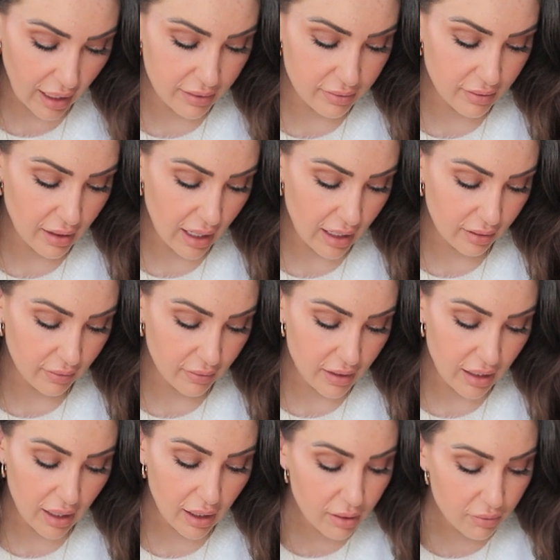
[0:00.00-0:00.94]
And then
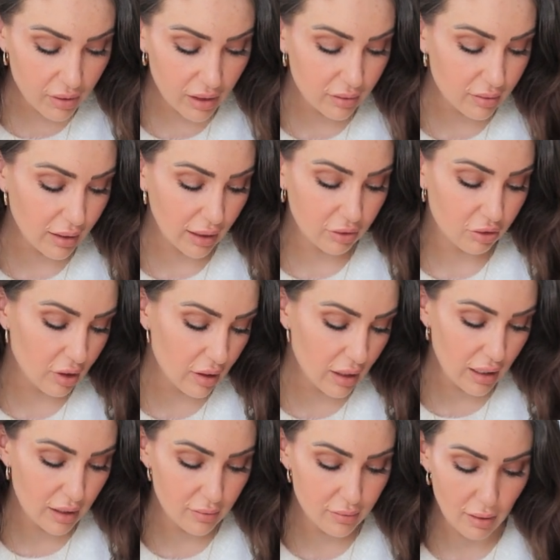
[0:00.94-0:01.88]
the evening section
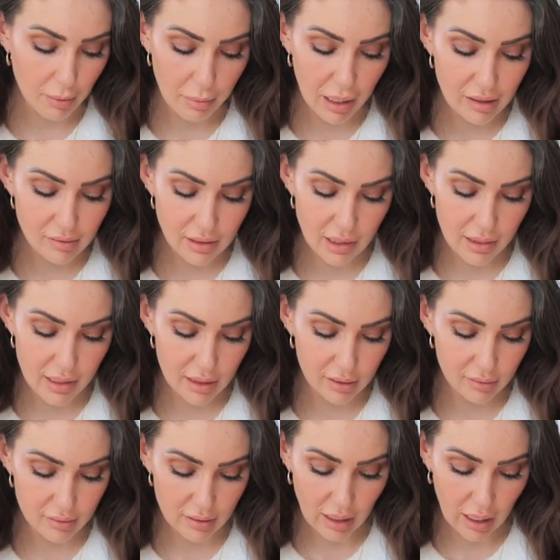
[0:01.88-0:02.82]
is amazing
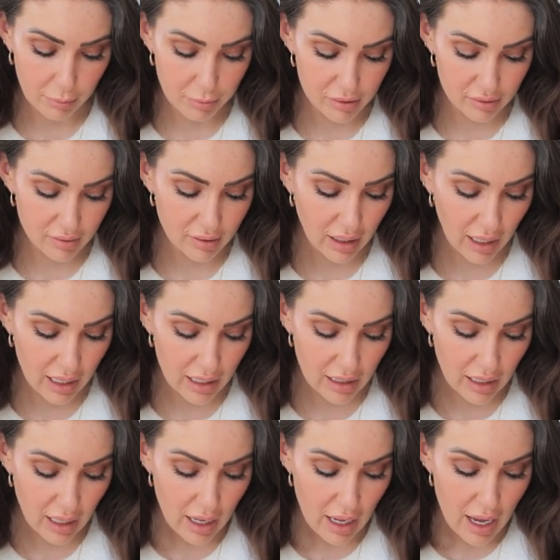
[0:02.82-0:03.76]
things that happened
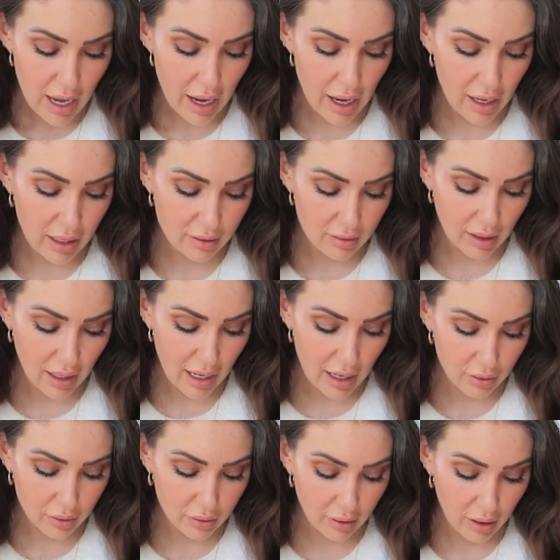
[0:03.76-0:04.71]
today and
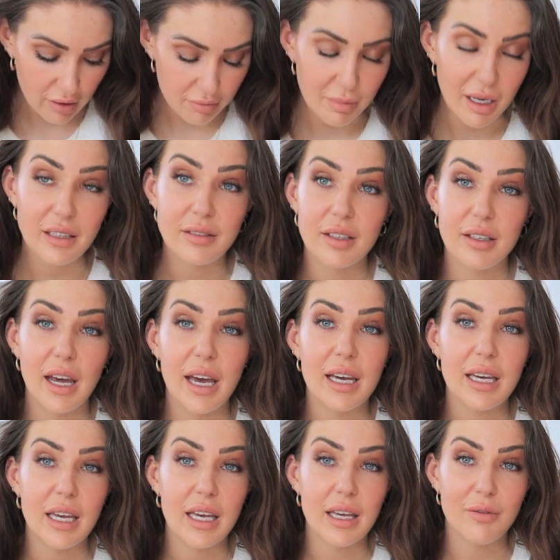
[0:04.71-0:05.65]
how could I have made
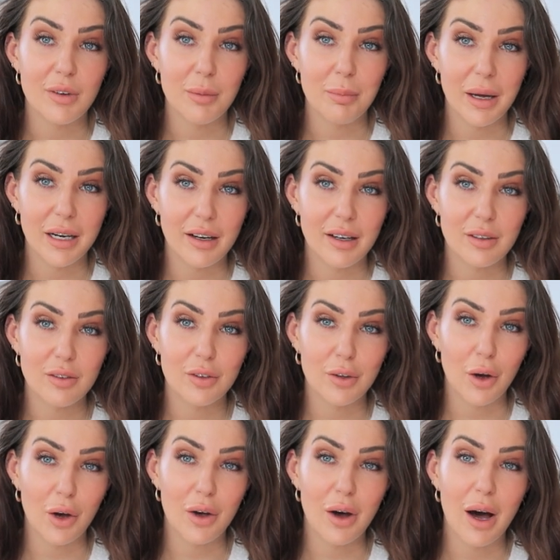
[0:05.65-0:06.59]
today even better.
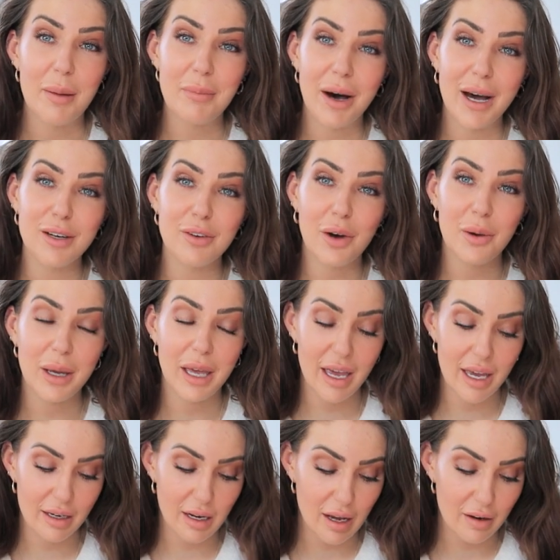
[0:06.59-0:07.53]
So I might go
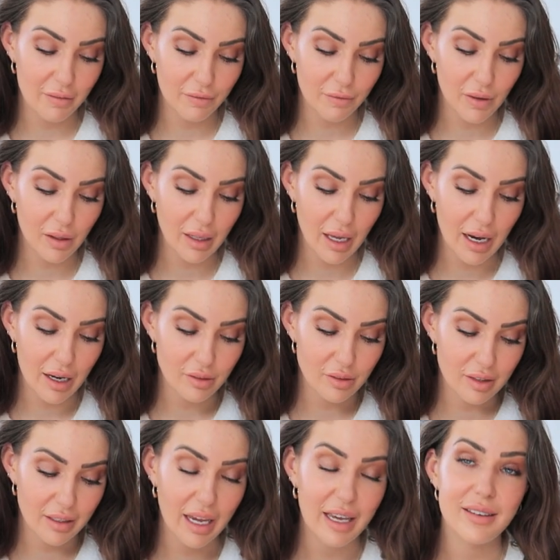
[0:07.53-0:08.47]
ahead and fill
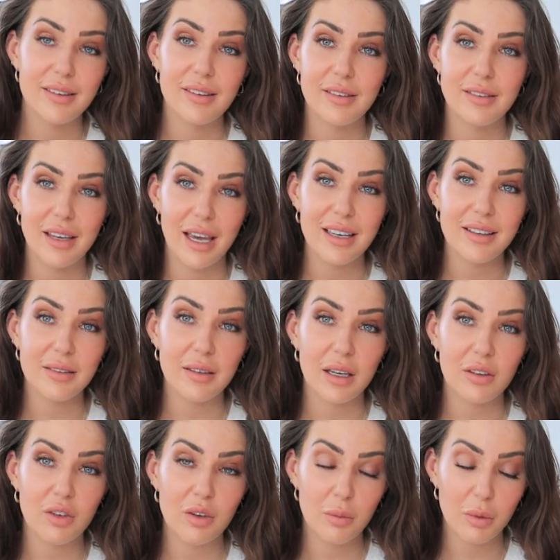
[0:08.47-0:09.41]
out today's day
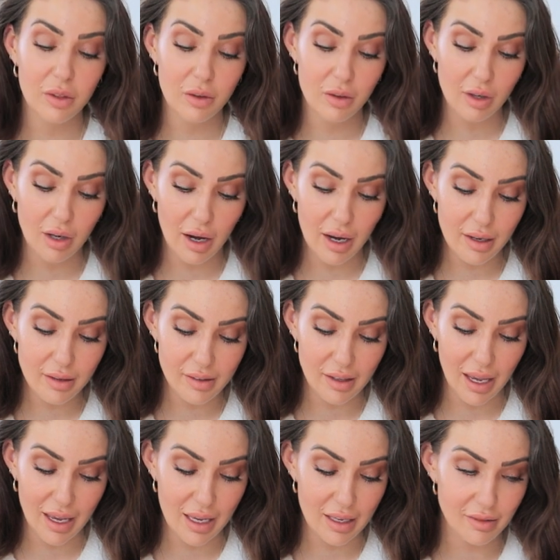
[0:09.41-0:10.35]
section with you guys,
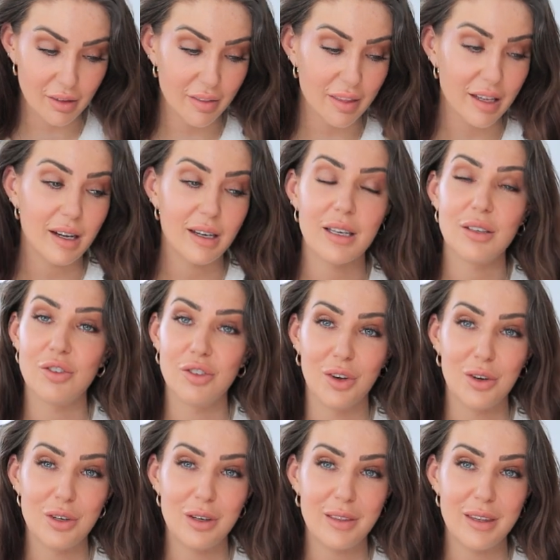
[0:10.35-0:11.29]
and then I can
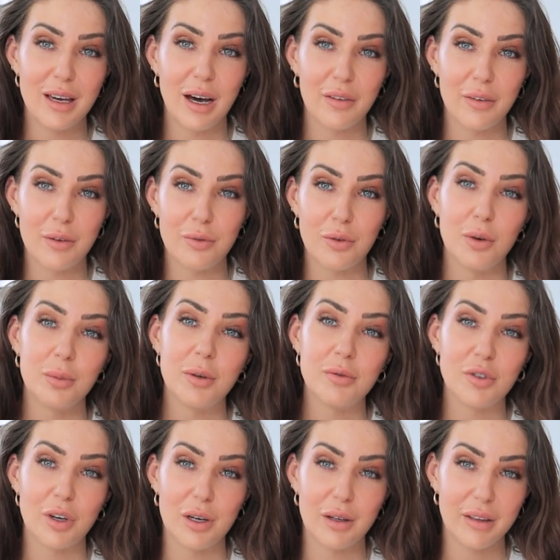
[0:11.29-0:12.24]
show you the other form
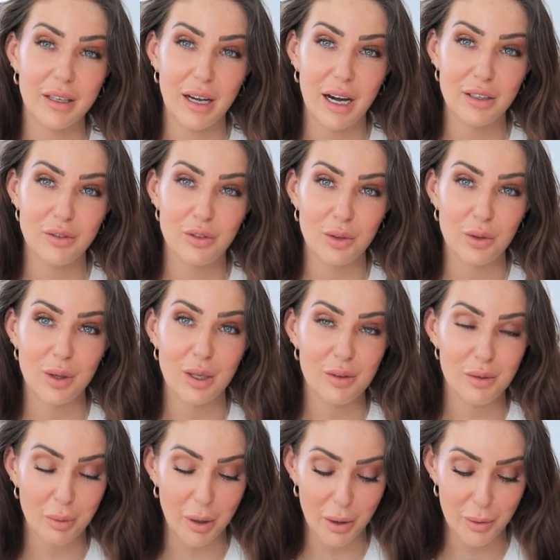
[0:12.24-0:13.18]
of journaling I do
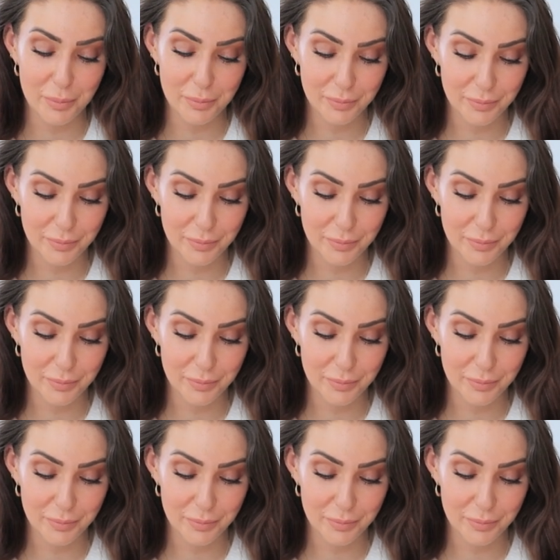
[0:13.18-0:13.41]
as well.